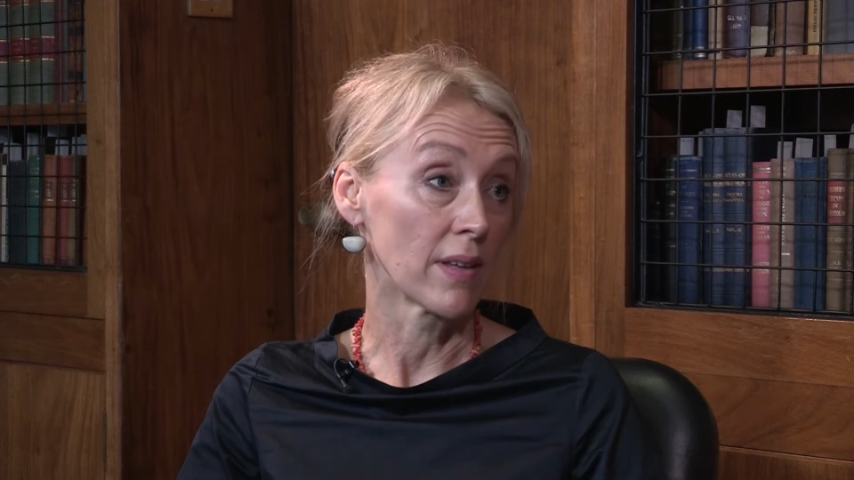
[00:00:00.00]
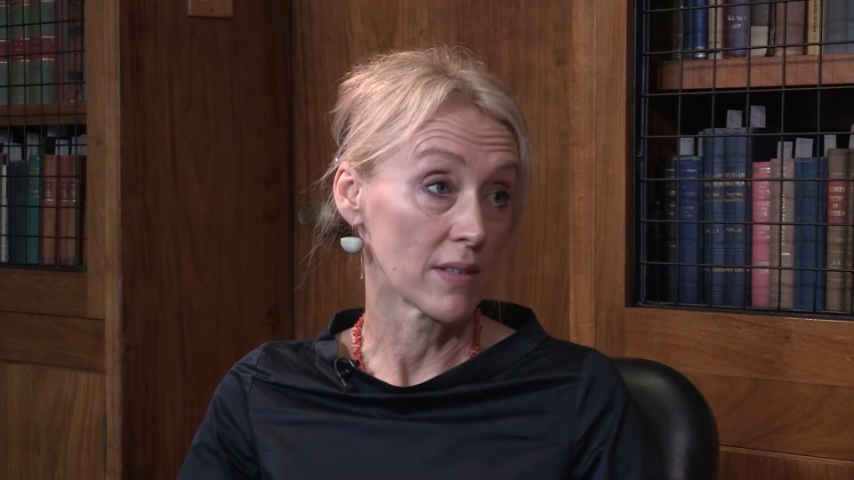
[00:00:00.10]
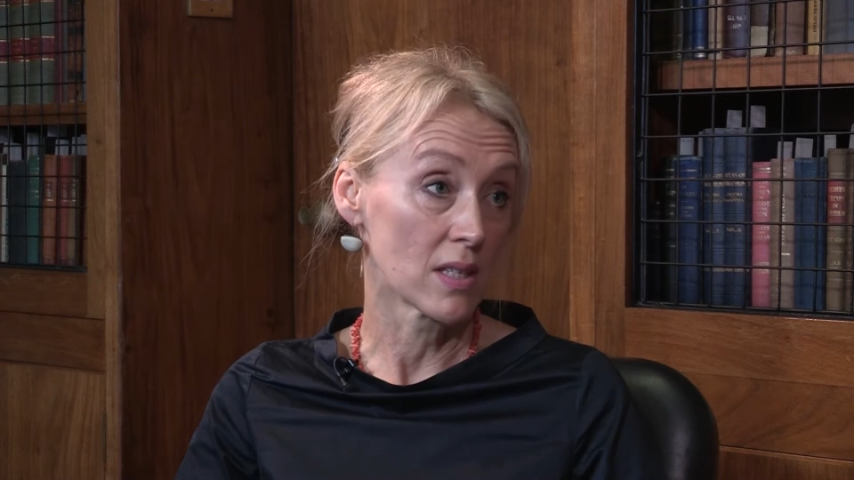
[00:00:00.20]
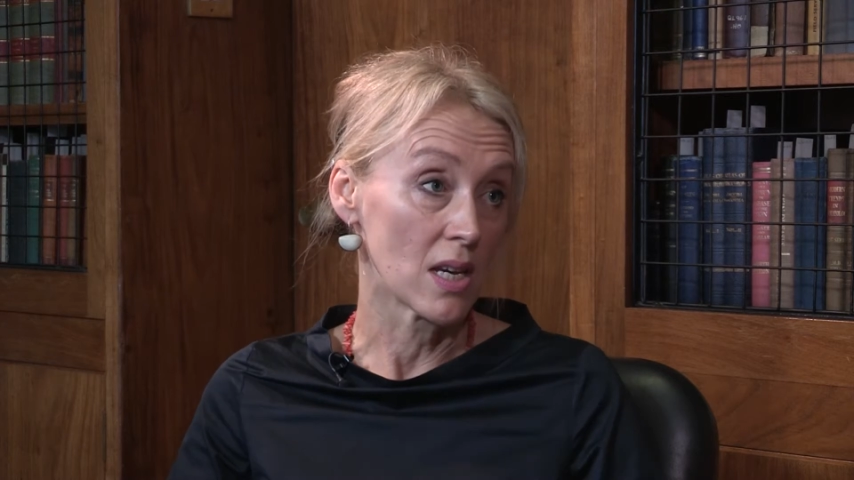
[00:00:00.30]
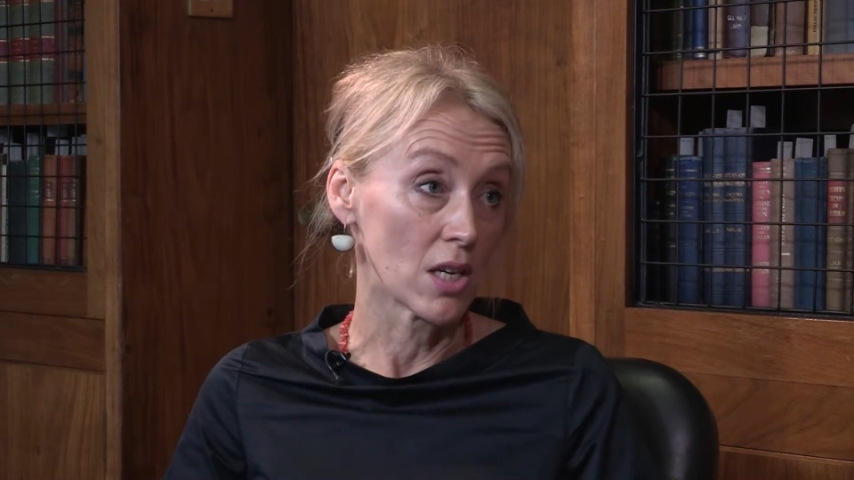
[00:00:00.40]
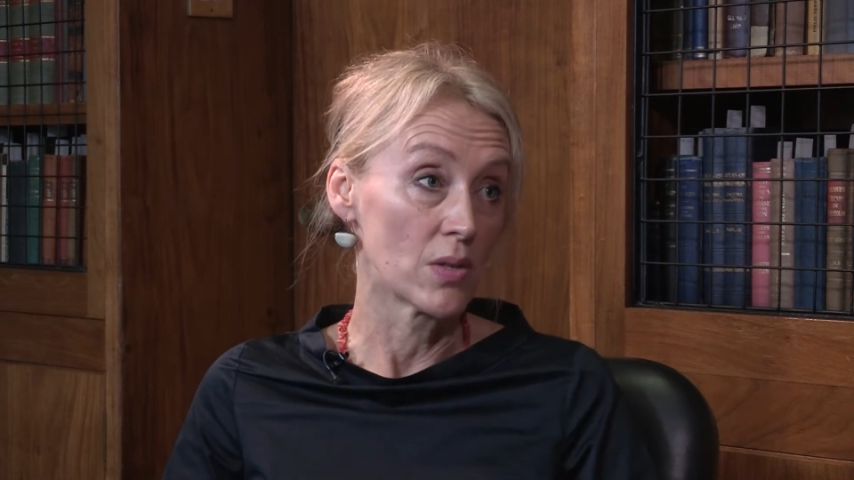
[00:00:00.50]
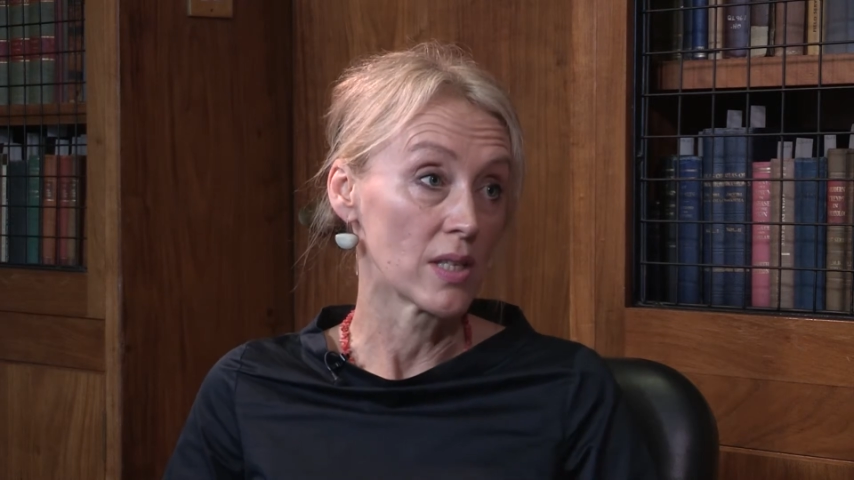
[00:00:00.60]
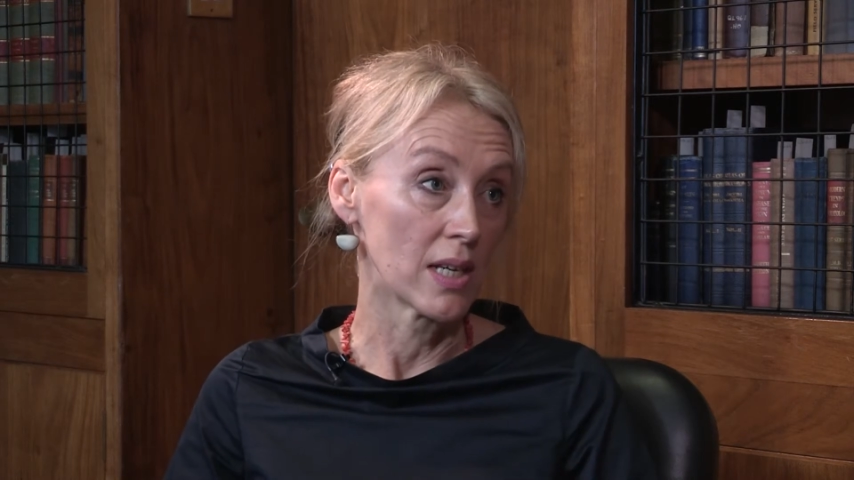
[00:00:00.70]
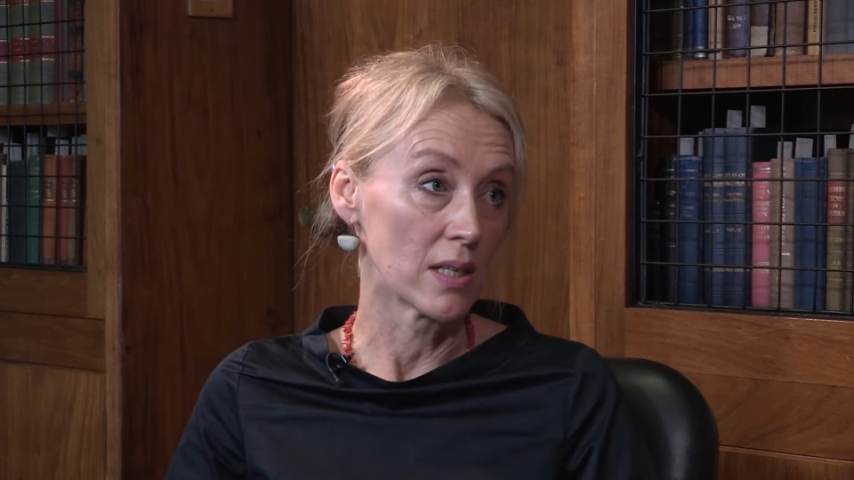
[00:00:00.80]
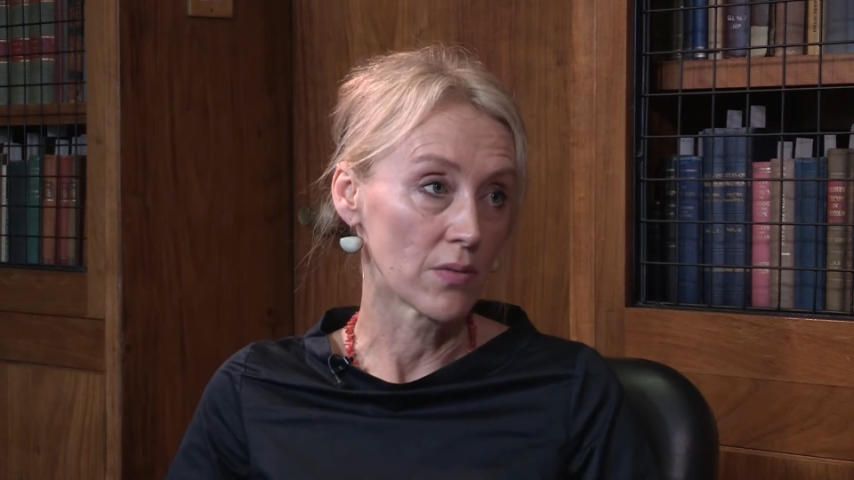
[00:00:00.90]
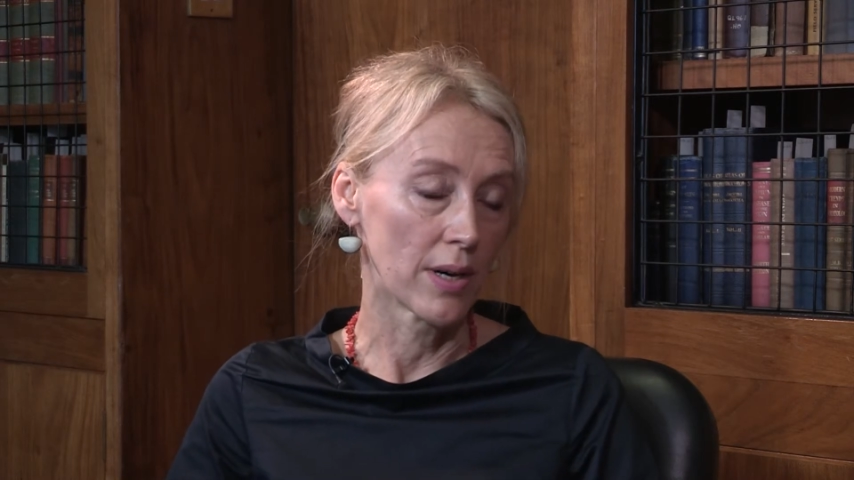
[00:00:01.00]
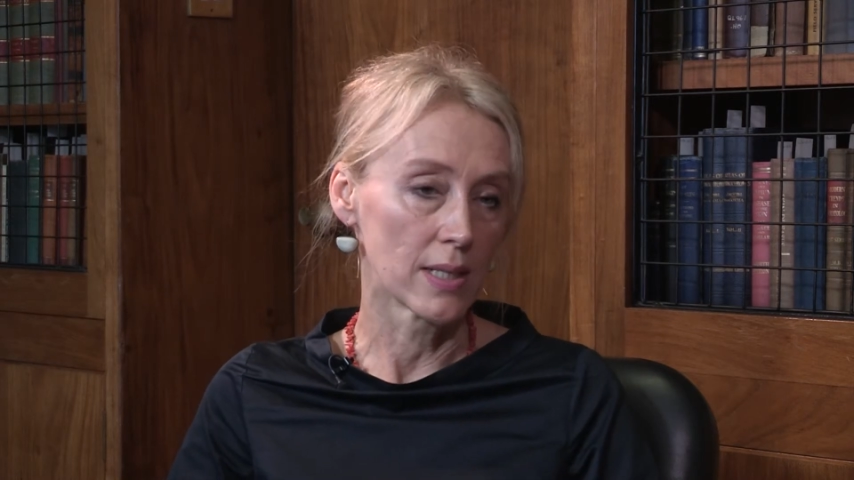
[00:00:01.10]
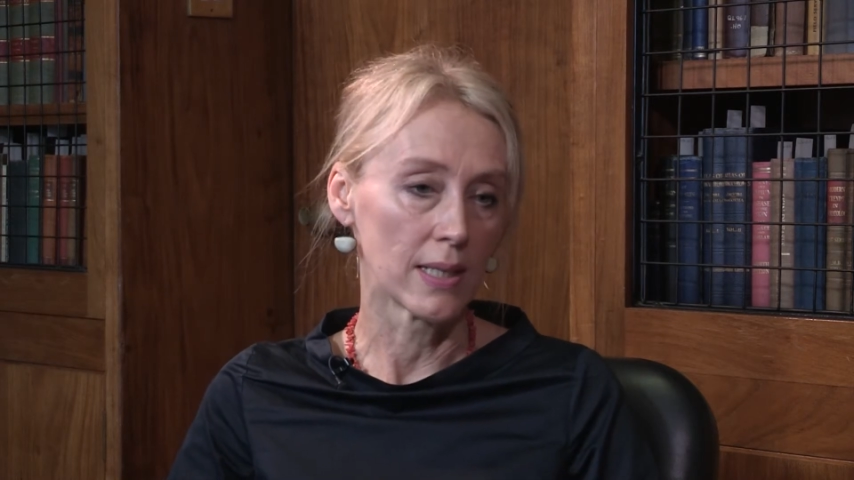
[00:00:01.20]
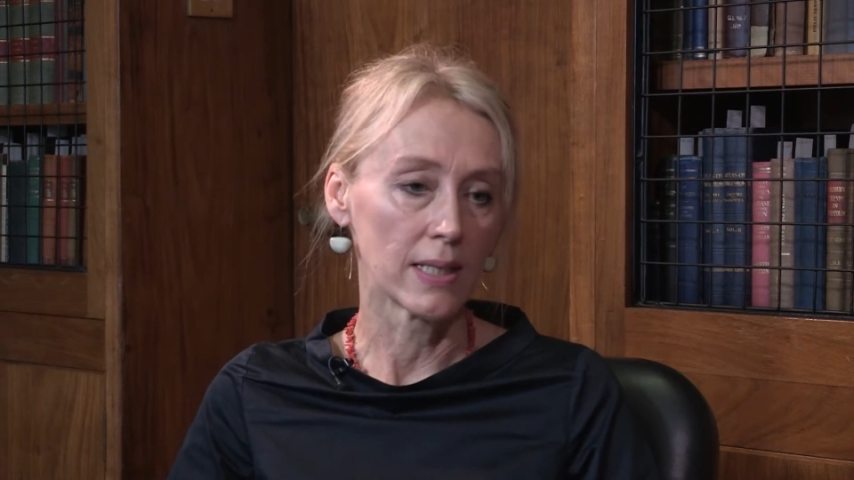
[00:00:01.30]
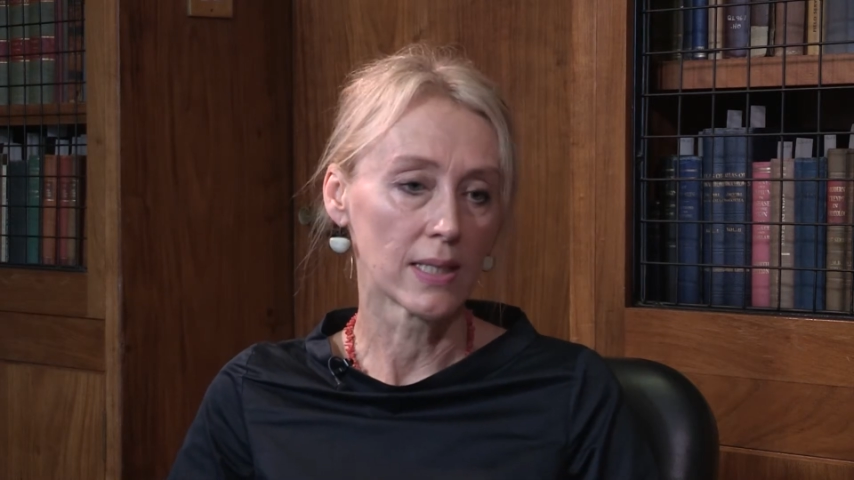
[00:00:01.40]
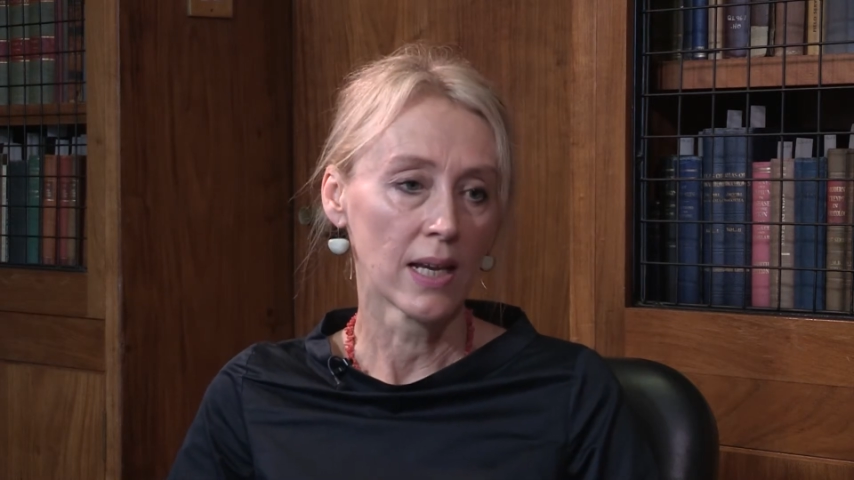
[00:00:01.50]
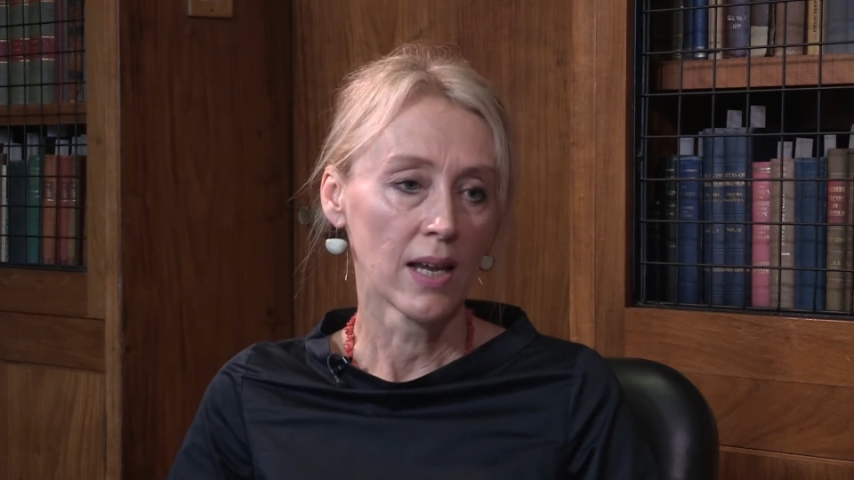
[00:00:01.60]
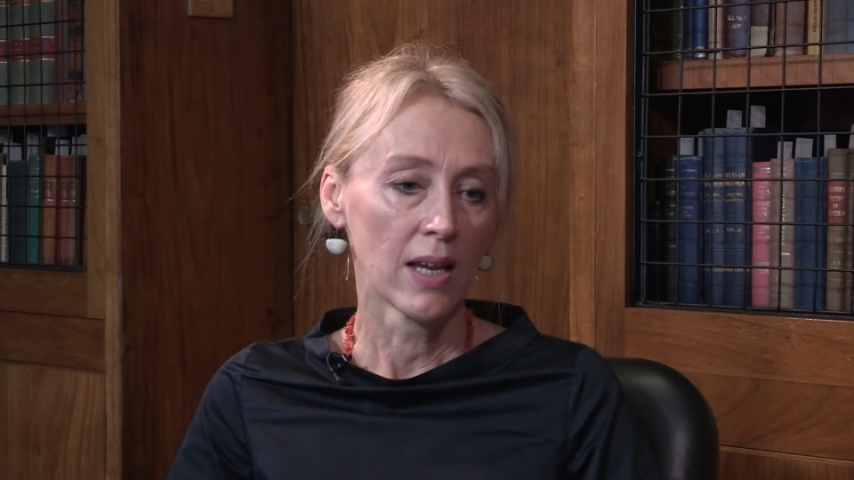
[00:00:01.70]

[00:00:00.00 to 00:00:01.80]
that the CQC has rated,